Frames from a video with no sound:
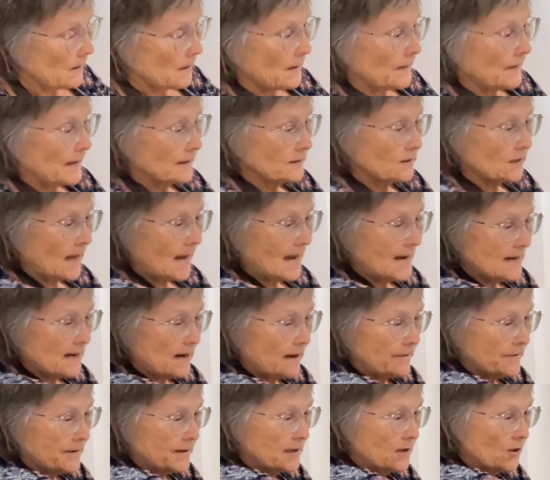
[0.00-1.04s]
That's
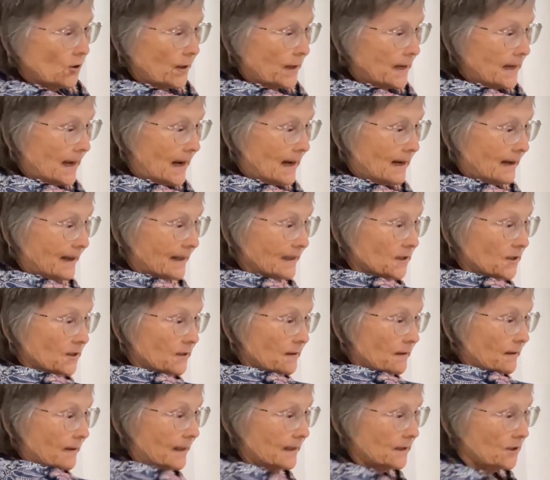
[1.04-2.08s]
898.
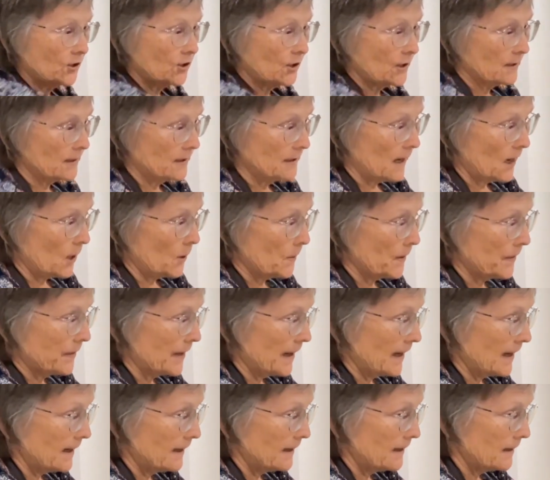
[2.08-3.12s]
Let's just go with
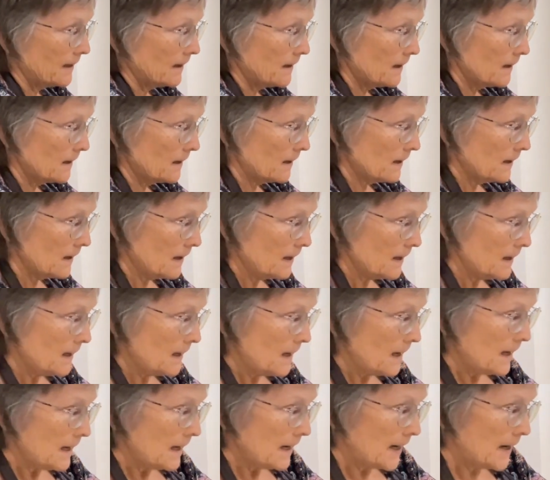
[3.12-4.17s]
that.
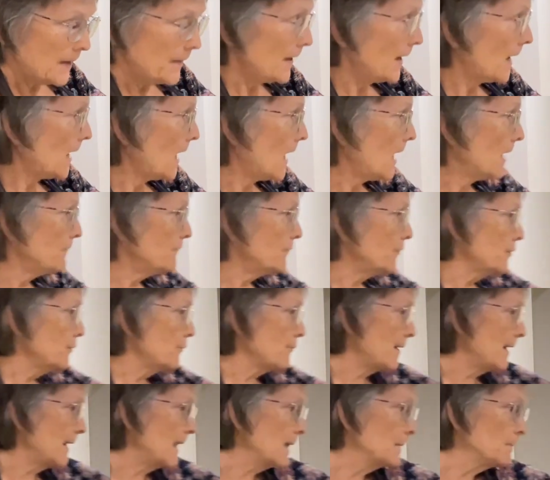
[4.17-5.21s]
And then 100
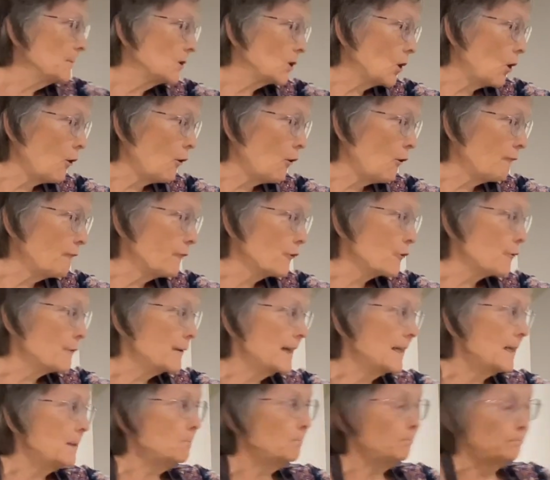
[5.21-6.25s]
grams of
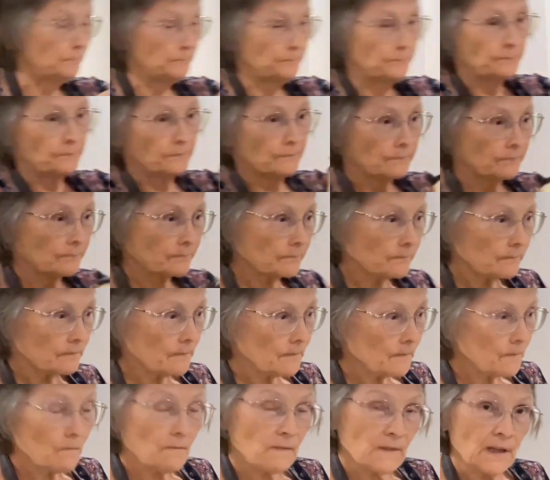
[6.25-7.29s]
cream.
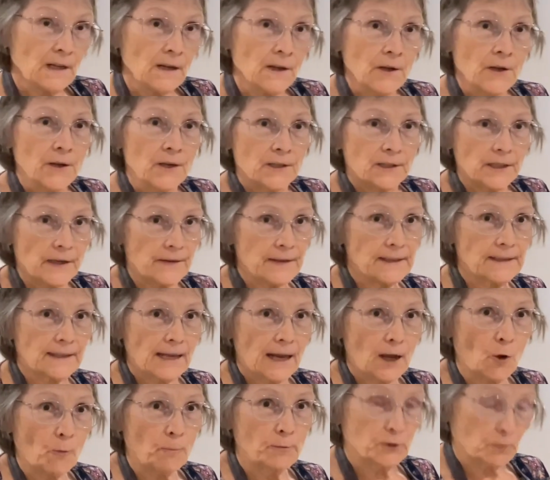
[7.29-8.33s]
So this
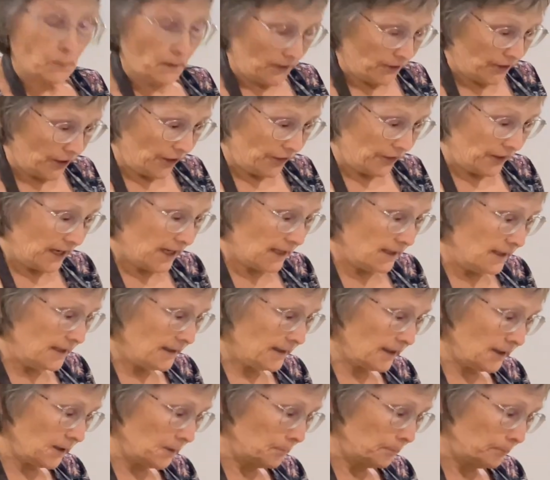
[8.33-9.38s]
helps with the
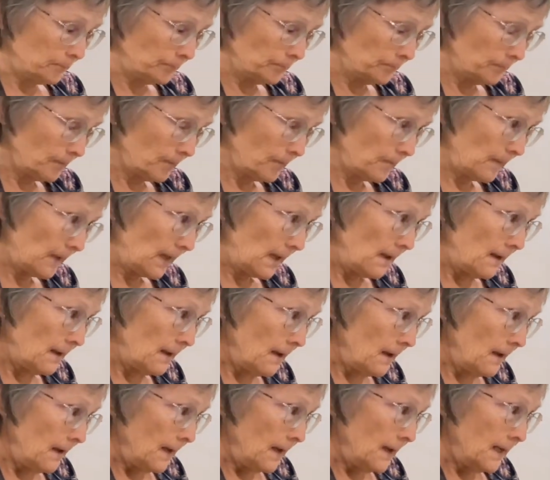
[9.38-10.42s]
thickness.
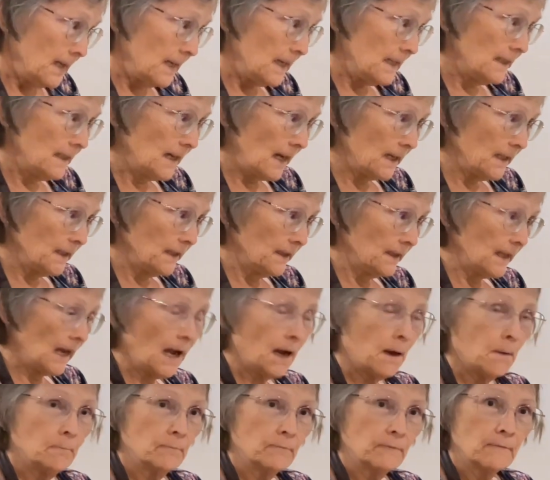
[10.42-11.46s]
It does
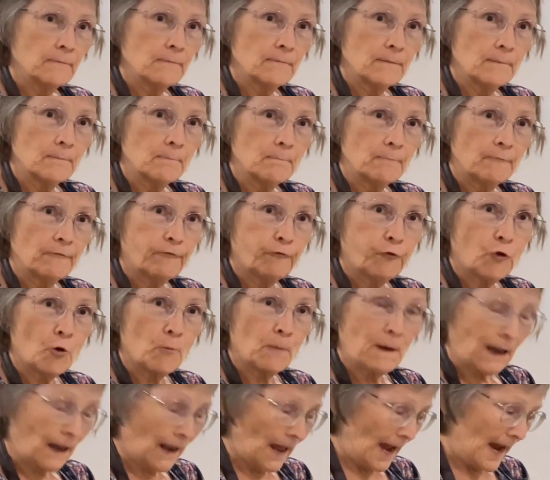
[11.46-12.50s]
form
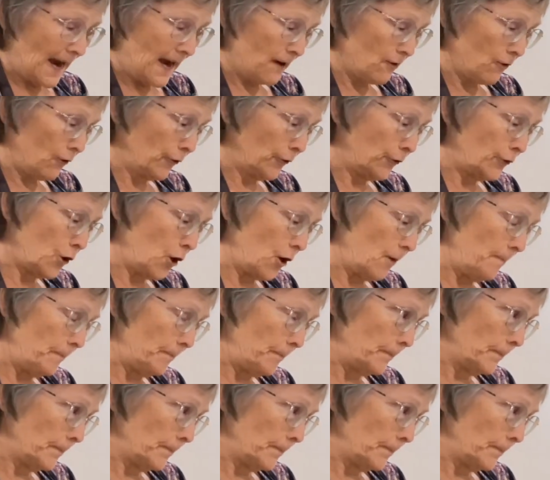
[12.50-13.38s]
a layer on top,